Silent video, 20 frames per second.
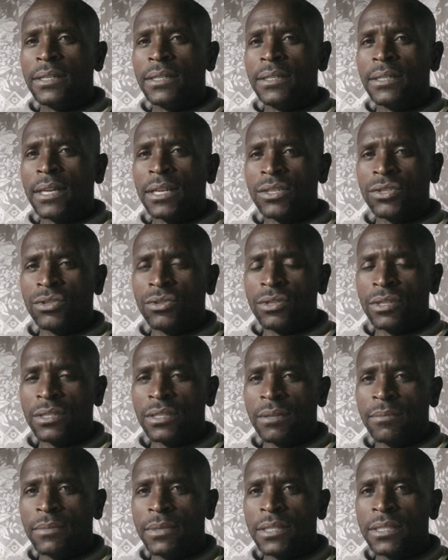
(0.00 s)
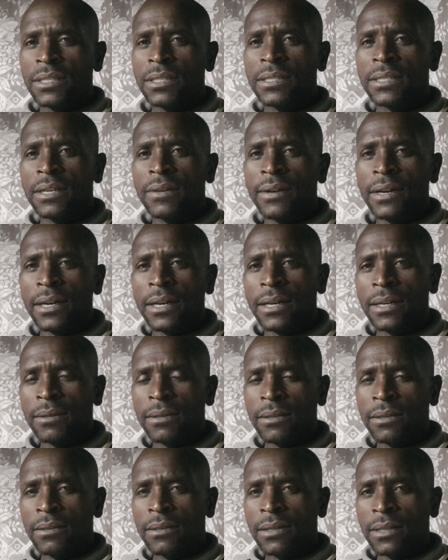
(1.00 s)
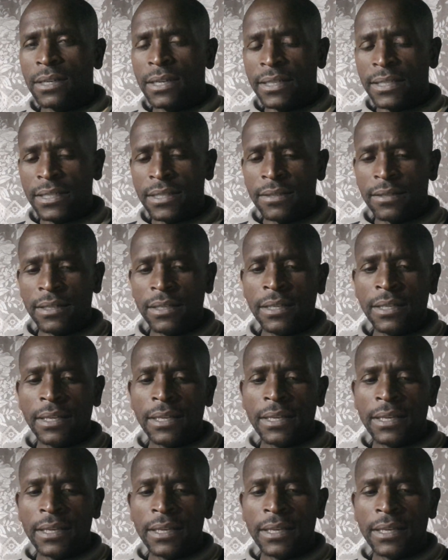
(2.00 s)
national examinations in our country,